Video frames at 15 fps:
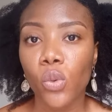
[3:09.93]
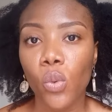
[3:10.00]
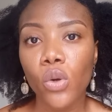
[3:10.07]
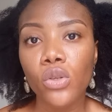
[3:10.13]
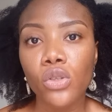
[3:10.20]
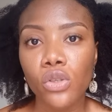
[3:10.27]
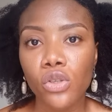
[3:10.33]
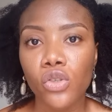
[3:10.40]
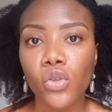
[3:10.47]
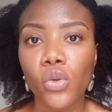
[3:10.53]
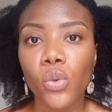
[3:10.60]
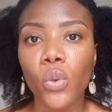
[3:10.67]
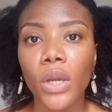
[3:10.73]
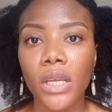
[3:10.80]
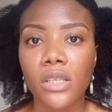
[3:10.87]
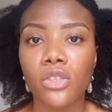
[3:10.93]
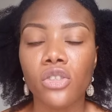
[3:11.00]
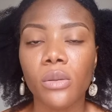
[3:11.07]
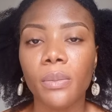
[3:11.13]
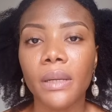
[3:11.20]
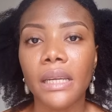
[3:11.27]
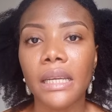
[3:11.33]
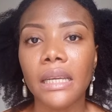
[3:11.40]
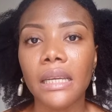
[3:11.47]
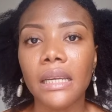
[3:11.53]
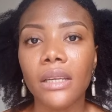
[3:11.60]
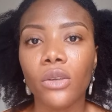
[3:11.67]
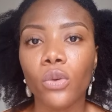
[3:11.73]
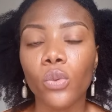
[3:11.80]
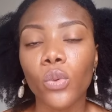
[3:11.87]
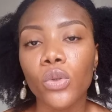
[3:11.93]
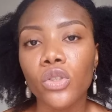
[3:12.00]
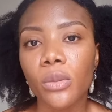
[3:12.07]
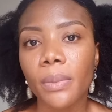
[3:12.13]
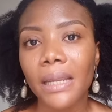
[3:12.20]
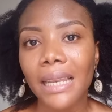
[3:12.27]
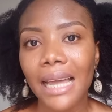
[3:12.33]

you want to do is you want to be